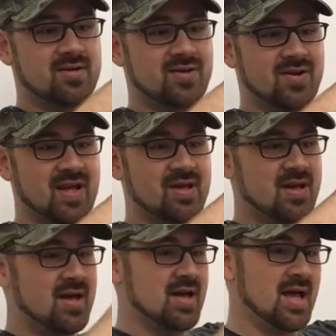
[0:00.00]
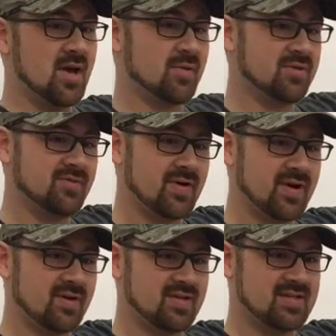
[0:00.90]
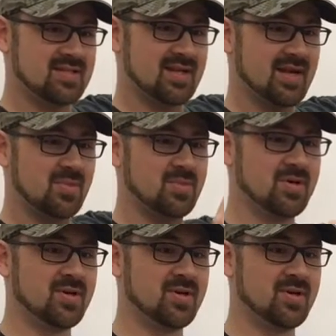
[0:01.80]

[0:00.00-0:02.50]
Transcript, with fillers: okay, and we fired this thing up,